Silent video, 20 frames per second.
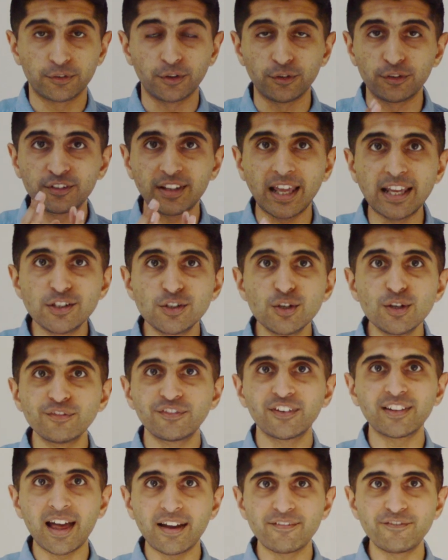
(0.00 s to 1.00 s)
So stay tuned
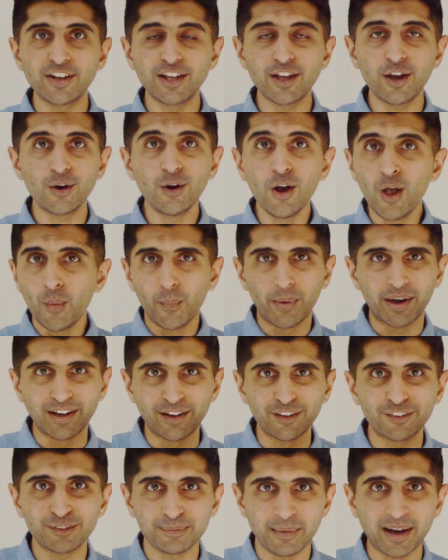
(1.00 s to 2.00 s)
for that video. We're going
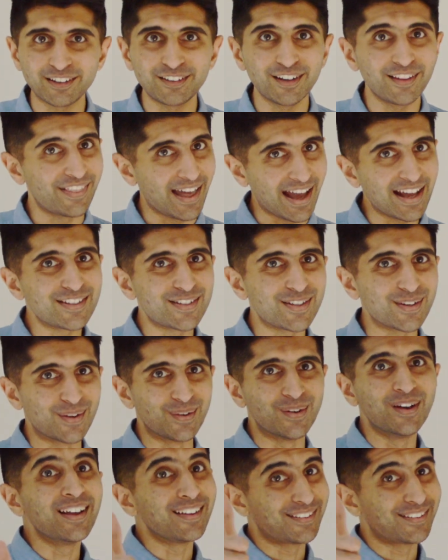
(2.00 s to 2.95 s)
to smash it there too.